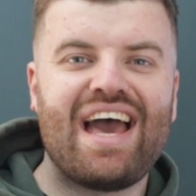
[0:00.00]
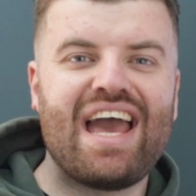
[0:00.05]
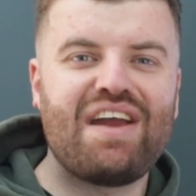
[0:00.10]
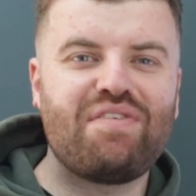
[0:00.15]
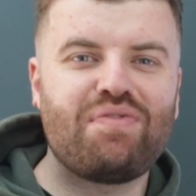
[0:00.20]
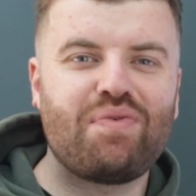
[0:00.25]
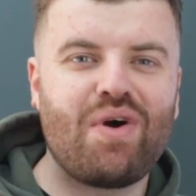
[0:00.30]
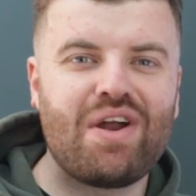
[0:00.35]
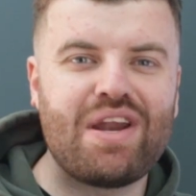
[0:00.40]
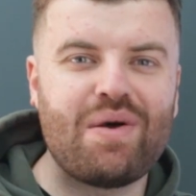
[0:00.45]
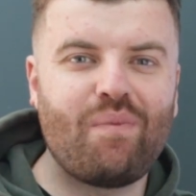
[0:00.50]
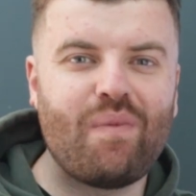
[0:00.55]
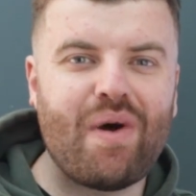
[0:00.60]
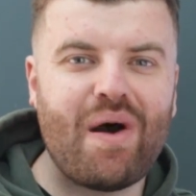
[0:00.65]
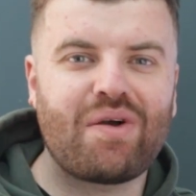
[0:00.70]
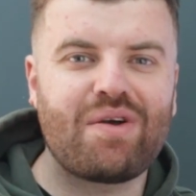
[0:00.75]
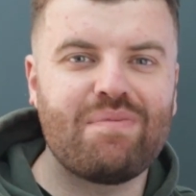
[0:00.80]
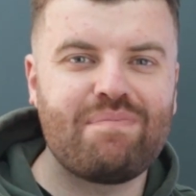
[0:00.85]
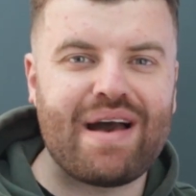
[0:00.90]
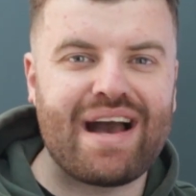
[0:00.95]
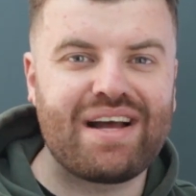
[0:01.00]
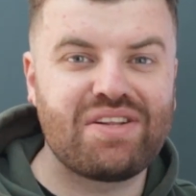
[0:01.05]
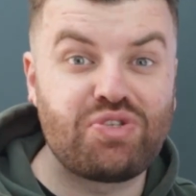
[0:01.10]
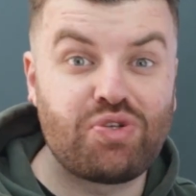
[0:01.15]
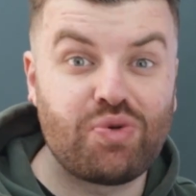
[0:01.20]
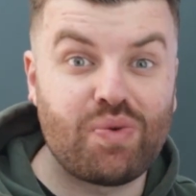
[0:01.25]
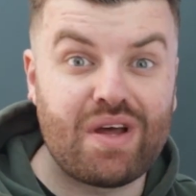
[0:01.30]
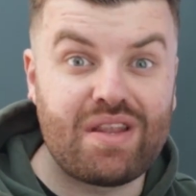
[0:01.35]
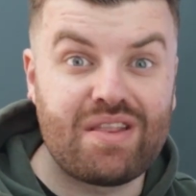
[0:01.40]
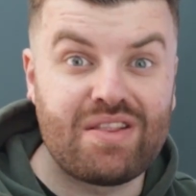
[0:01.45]
Hey everyone, and welcome back
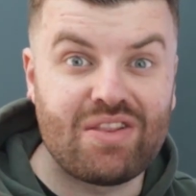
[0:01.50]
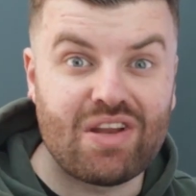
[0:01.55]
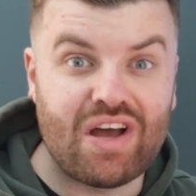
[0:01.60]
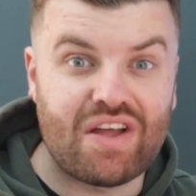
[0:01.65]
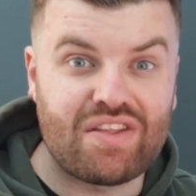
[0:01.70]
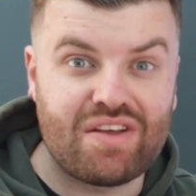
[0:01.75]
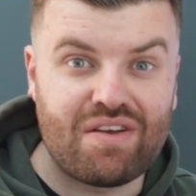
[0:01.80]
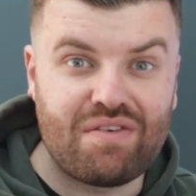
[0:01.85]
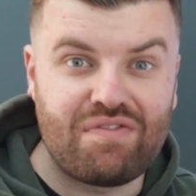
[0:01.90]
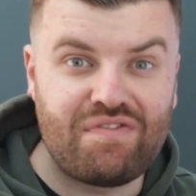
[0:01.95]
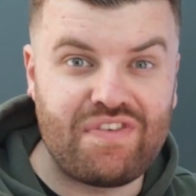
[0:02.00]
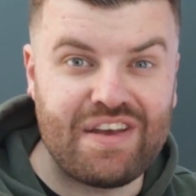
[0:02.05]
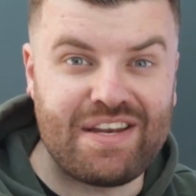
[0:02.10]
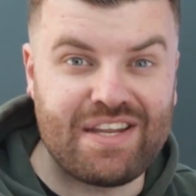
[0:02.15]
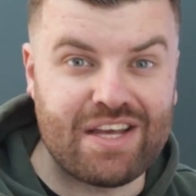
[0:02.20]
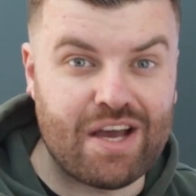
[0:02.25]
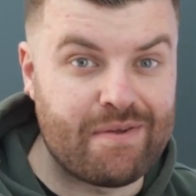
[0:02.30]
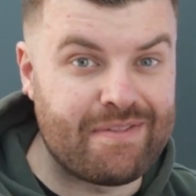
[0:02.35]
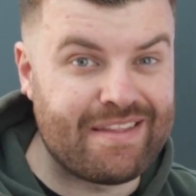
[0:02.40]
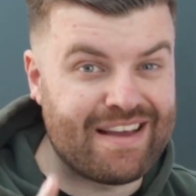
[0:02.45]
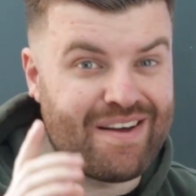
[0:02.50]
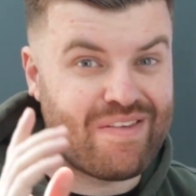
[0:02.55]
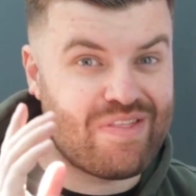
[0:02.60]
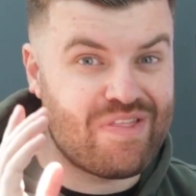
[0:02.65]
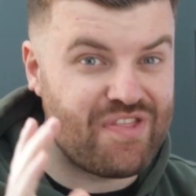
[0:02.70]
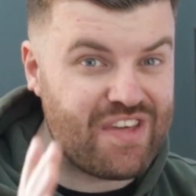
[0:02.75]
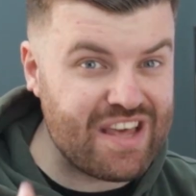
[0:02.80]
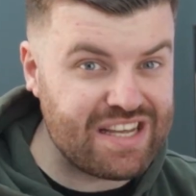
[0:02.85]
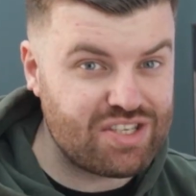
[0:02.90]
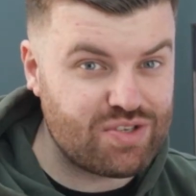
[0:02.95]
to another video. Now
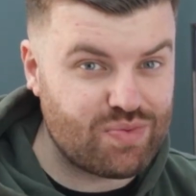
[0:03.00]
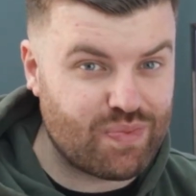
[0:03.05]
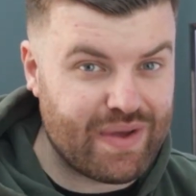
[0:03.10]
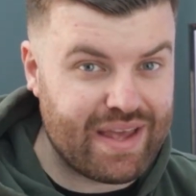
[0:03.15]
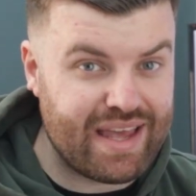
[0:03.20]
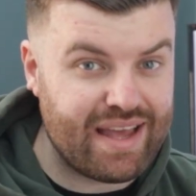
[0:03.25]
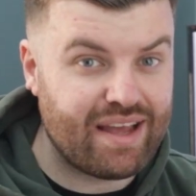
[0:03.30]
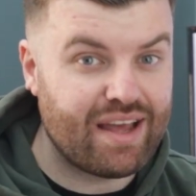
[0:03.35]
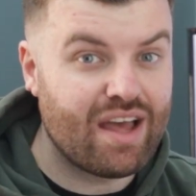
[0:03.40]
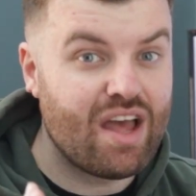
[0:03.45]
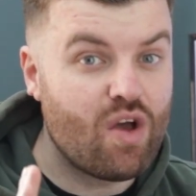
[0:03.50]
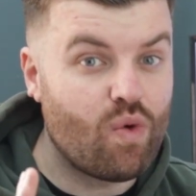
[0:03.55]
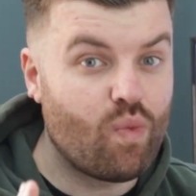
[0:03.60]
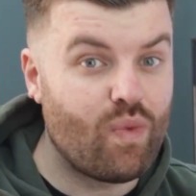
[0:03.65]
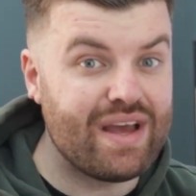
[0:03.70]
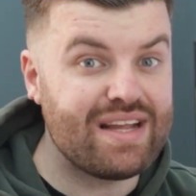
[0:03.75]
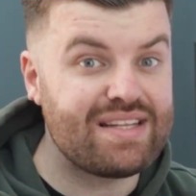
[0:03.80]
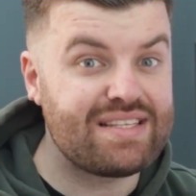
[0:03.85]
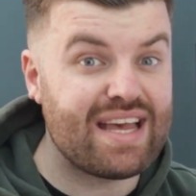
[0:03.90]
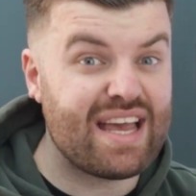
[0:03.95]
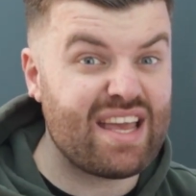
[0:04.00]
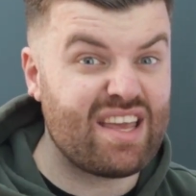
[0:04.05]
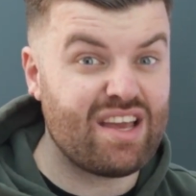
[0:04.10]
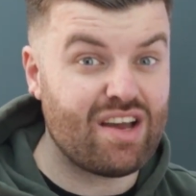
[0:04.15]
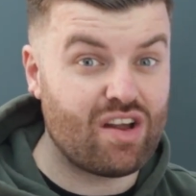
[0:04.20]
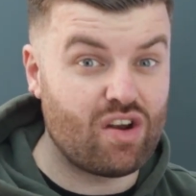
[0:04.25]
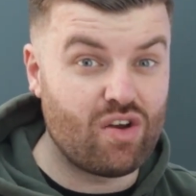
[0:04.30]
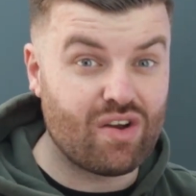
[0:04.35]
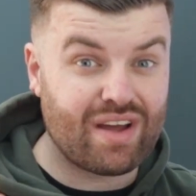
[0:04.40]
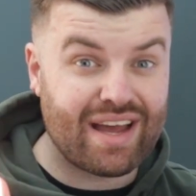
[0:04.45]
this week, we're
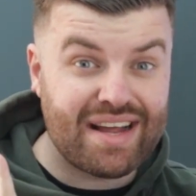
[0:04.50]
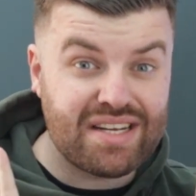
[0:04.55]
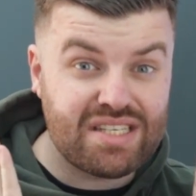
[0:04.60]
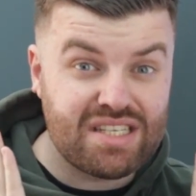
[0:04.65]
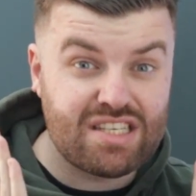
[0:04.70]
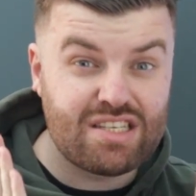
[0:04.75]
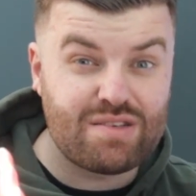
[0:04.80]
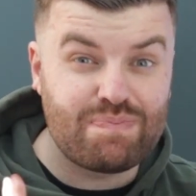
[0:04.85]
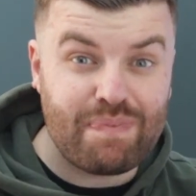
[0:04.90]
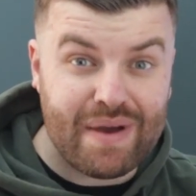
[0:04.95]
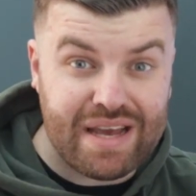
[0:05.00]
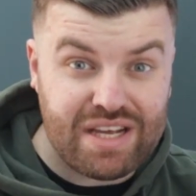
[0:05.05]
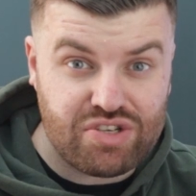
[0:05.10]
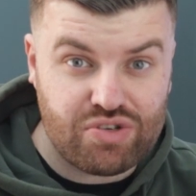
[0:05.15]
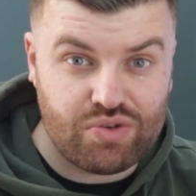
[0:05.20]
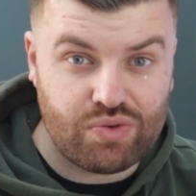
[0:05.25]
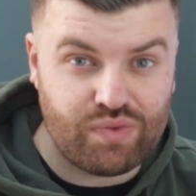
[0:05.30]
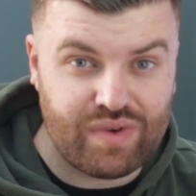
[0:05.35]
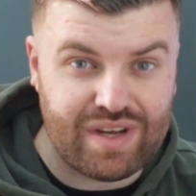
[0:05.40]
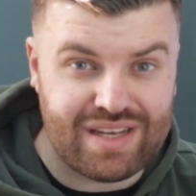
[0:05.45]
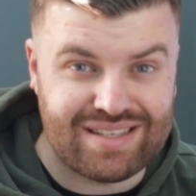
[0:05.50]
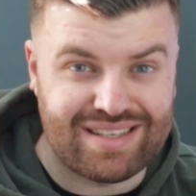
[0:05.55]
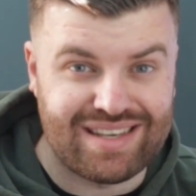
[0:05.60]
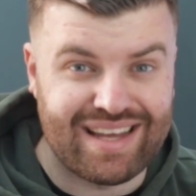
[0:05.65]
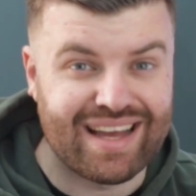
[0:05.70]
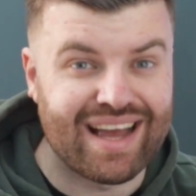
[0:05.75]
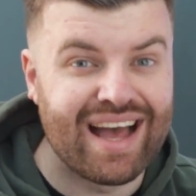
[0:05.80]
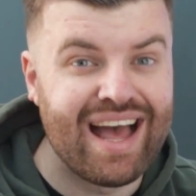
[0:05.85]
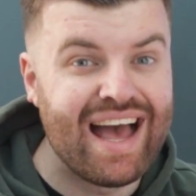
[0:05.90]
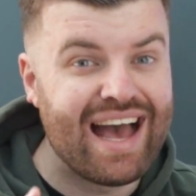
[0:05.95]
taking a look at spatial
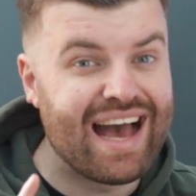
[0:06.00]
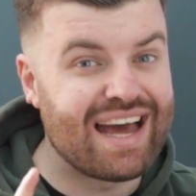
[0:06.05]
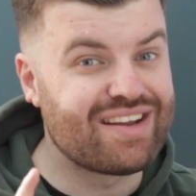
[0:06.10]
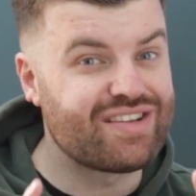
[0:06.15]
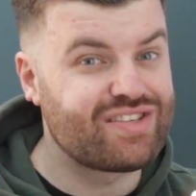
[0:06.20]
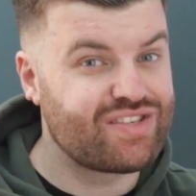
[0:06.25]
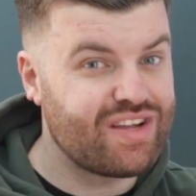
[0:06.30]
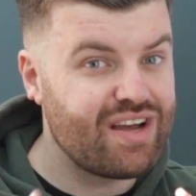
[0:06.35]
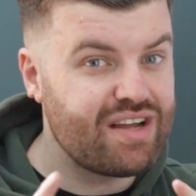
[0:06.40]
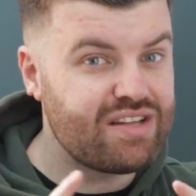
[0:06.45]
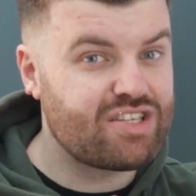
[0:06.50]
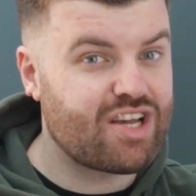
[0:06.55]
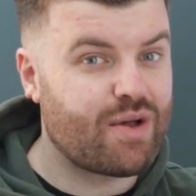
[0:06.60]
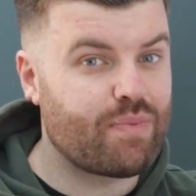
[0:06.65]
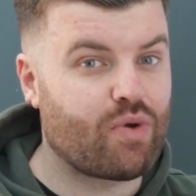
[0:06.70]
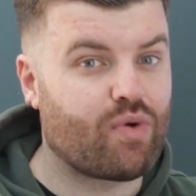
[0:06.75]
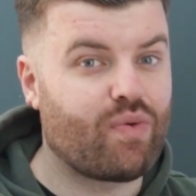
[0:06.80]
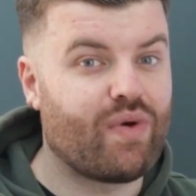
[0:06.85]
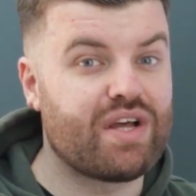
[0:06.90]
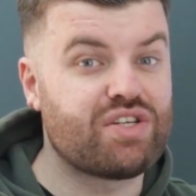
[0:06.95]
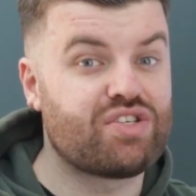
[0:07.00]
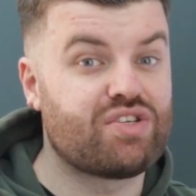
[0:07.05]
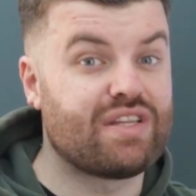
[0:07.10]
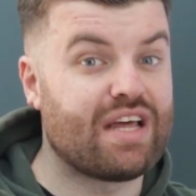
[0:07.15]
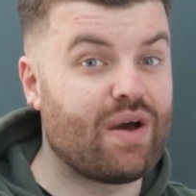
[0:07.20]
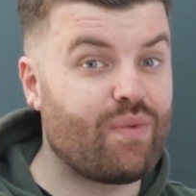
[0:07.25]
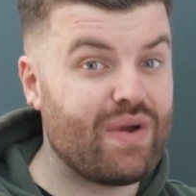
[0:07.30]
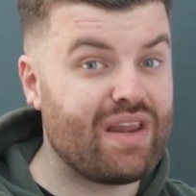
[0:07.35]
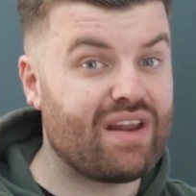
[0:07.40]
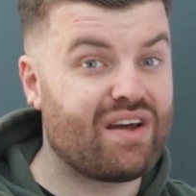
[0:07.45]
reasoning and a certain type of question
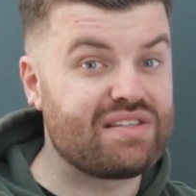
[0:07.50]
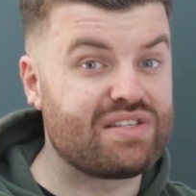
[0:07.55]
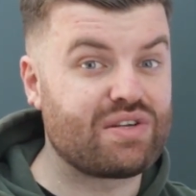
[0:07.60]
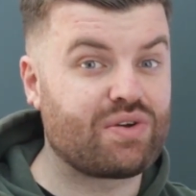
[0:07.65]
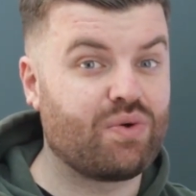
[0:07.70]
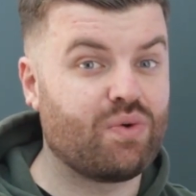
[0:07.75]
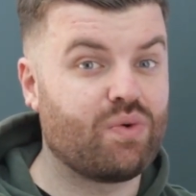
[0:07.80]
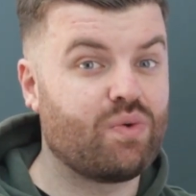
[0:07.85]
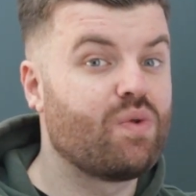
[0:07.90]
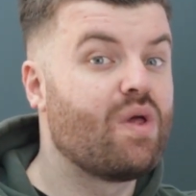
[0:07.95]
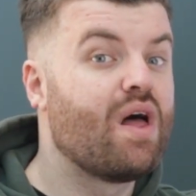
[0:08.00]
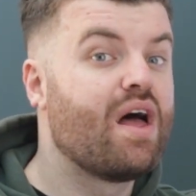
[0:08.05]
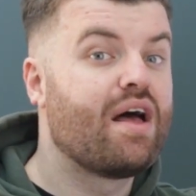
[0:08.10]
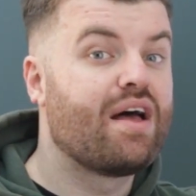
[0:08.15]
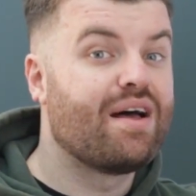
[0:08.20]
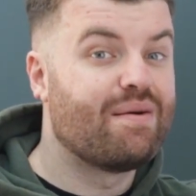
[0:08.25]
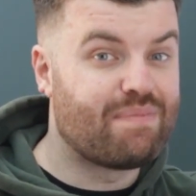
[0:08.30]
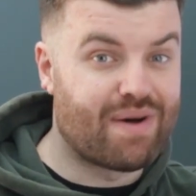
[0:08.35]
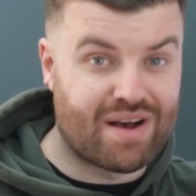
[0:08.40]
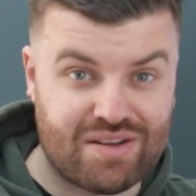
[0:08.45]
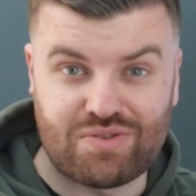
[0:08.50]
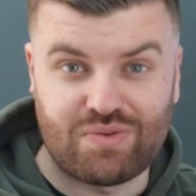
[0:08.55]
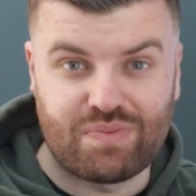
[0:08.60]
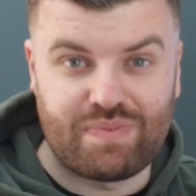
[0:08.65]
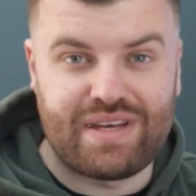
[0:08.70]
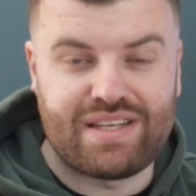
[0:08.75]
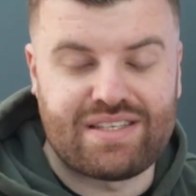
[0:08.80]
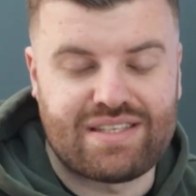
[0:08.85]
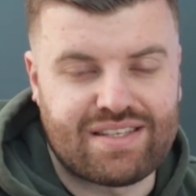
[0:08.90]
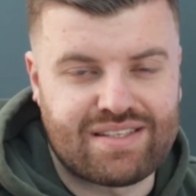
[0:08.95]
that we like to call puzzle
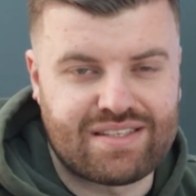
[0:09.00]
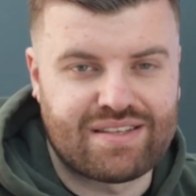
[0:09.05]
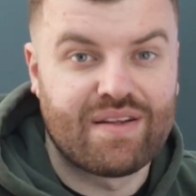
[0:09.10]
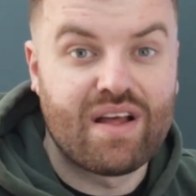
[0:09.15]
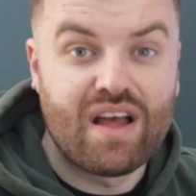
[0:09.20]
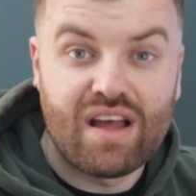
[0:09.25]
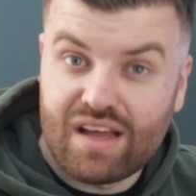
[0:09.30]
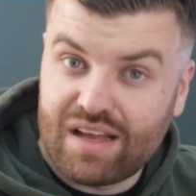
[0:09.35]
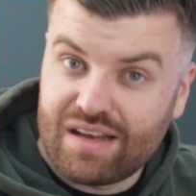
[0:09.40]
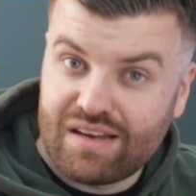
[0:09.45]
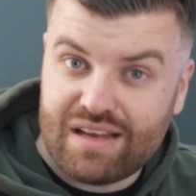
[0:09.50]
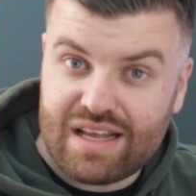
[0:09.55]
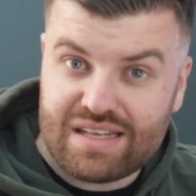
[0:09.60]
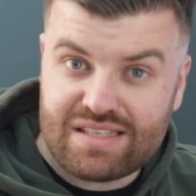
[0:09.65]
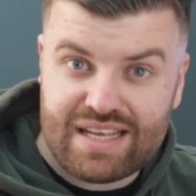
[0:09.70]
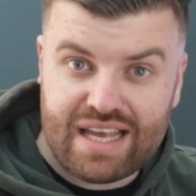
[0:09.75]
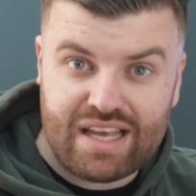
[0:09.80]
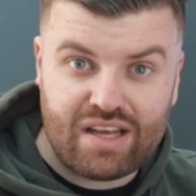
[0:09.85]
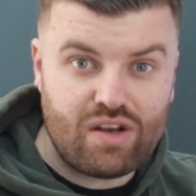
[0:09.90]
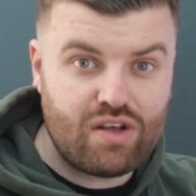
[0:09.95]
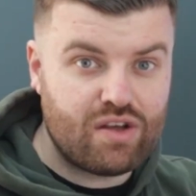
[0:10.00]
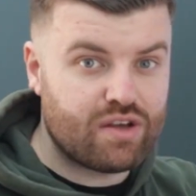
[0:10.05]
pieces. Let's take a